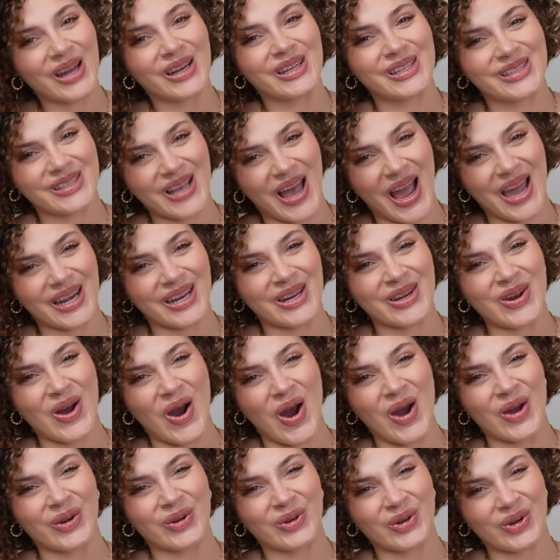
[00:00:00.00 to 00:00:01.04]
undecided
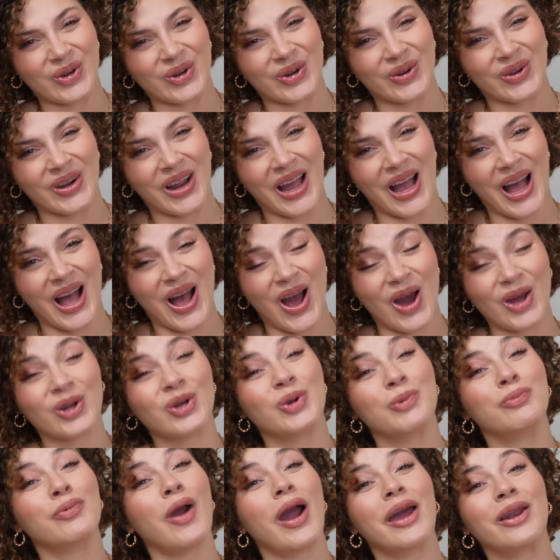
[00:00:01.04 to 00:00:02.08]
on her uh, on
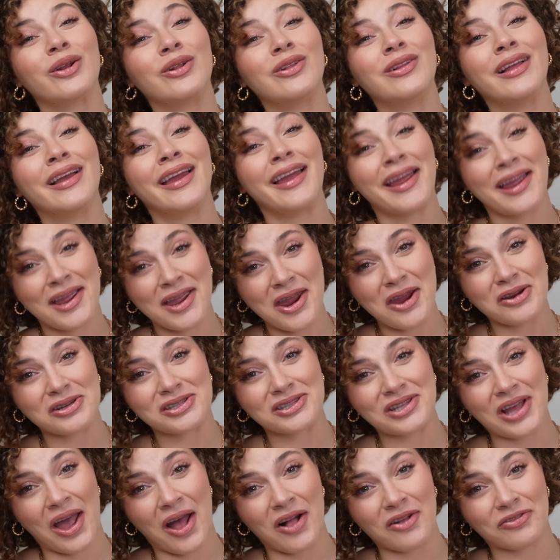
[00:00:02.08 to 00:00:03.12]
her bridal
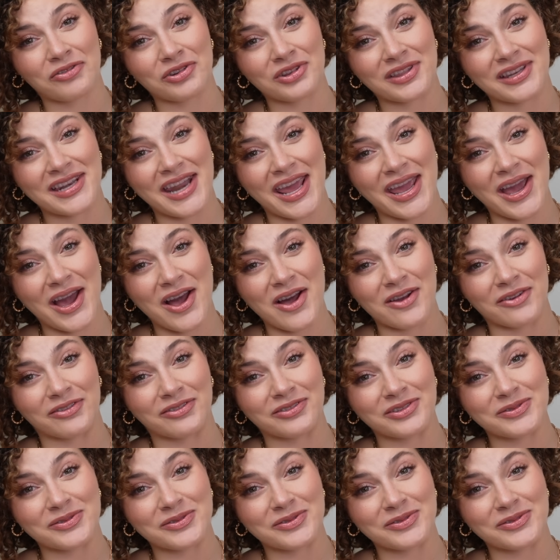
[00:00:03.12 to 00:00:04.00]
hairstyle for the day of.